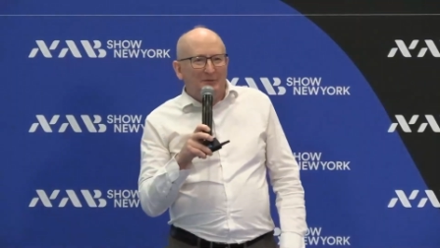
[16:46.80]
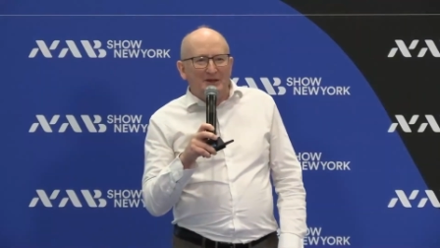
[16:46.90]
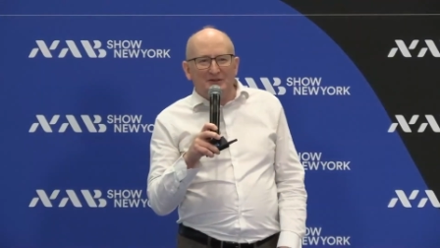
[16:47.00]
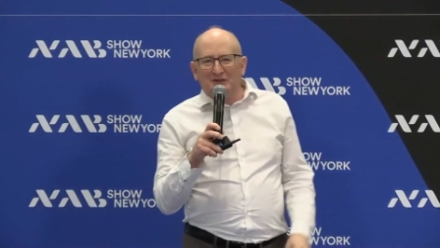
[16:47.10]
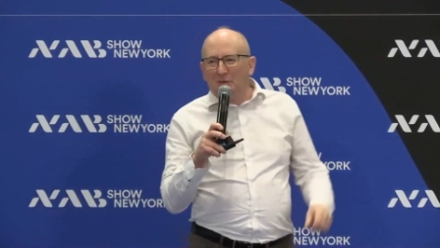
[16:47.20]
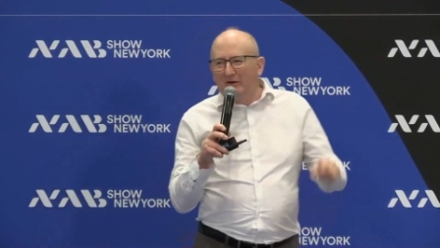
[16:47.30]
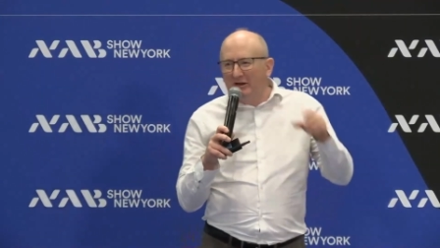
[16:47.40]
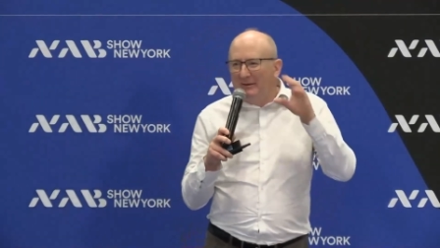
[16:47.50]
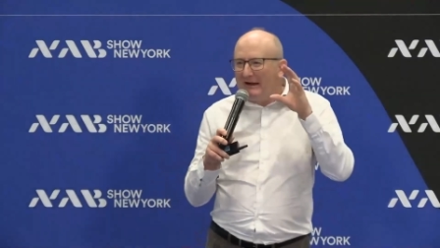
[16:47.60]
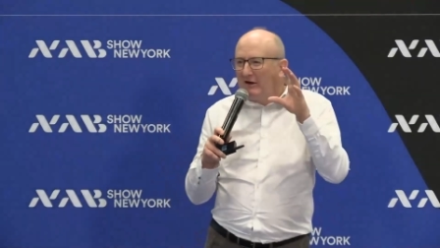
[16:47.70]
We used to
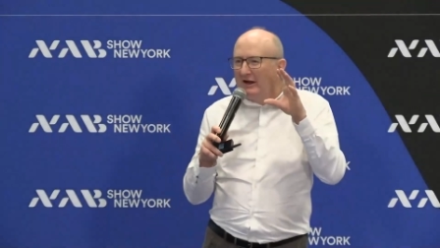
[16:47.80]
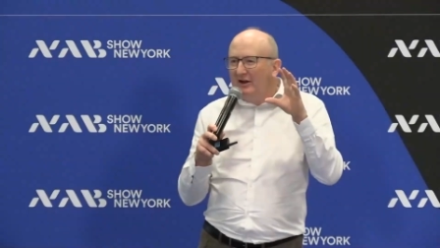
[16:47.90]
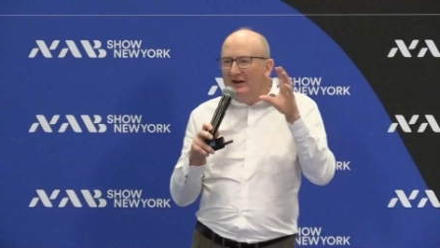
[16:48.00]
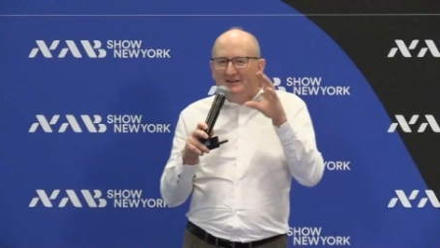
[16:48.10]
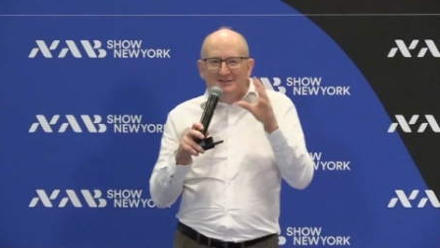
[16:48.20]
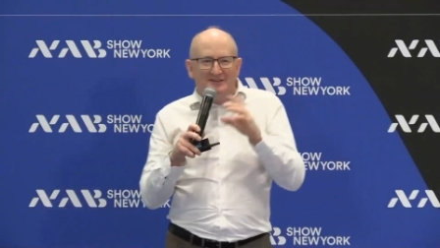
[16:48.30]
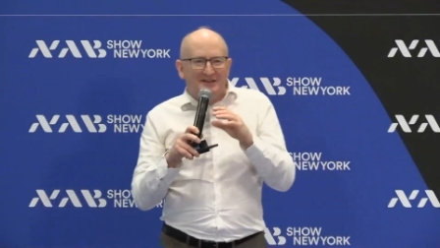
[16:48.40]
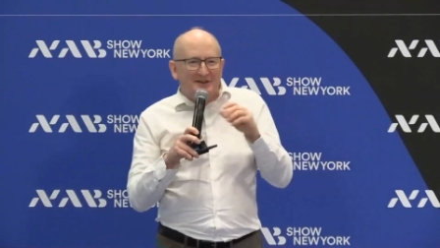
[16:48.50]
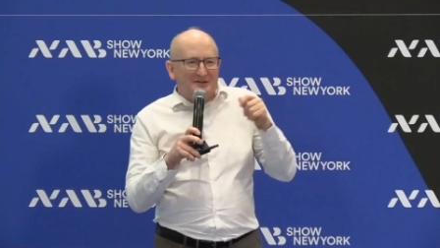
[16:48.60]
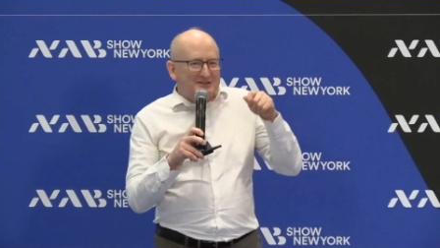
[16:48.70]
worry about eye height
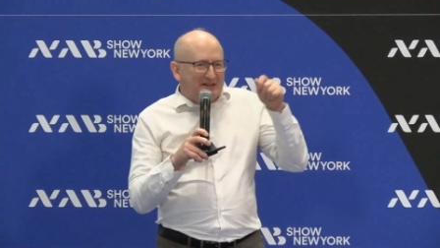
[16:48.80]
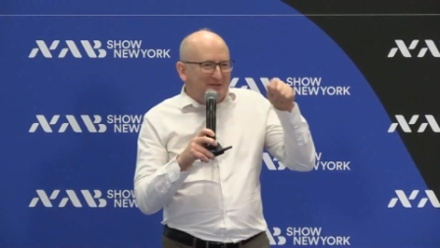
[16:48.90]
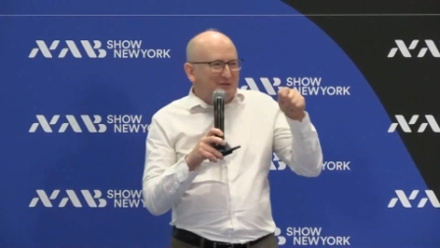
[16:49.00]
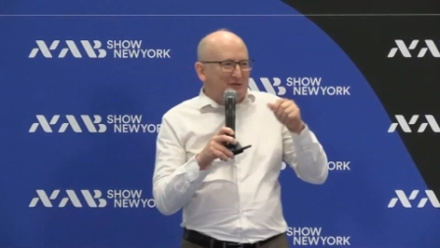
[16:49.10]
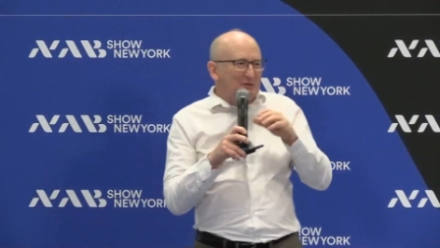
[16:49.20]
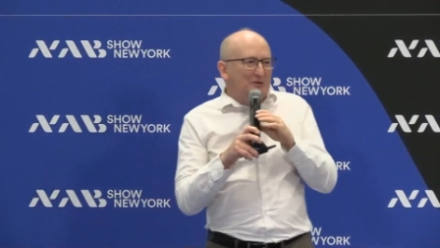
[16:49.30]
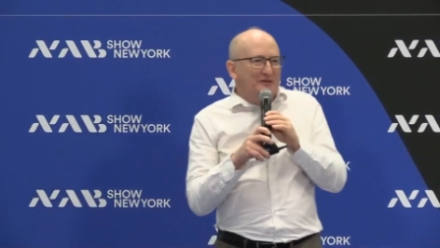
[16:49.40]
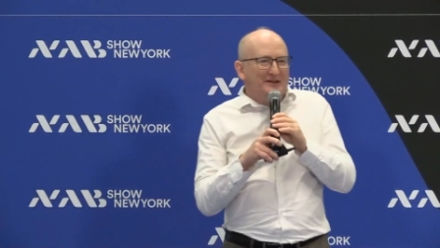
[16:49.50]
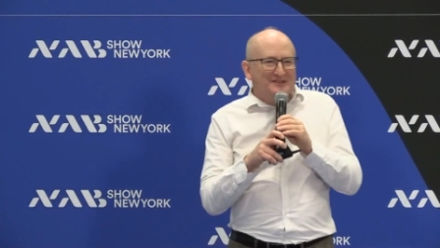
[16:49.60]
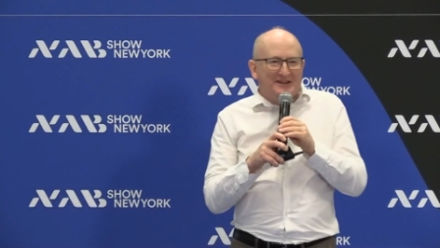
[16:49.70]
in those signals and all
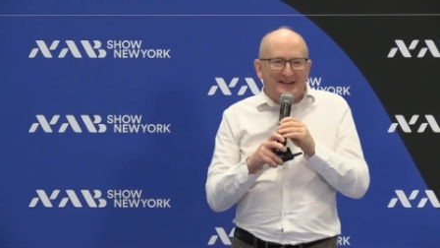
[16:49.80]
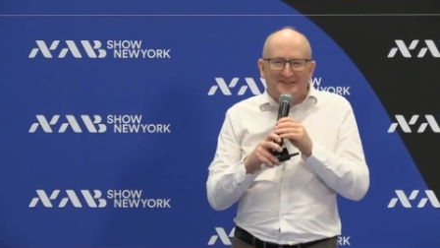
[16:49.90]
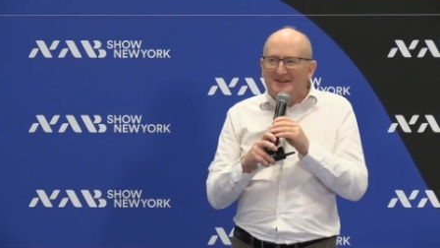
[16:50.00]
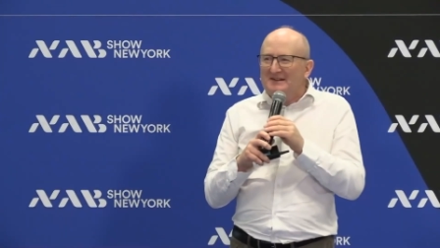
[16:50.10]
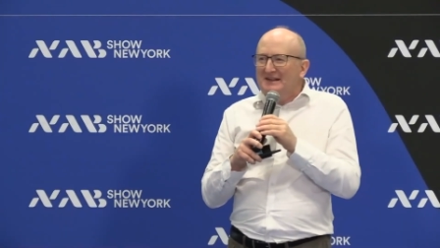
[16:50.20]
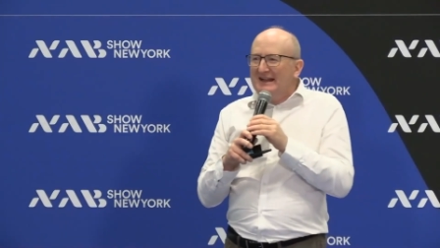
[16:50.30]
of those things.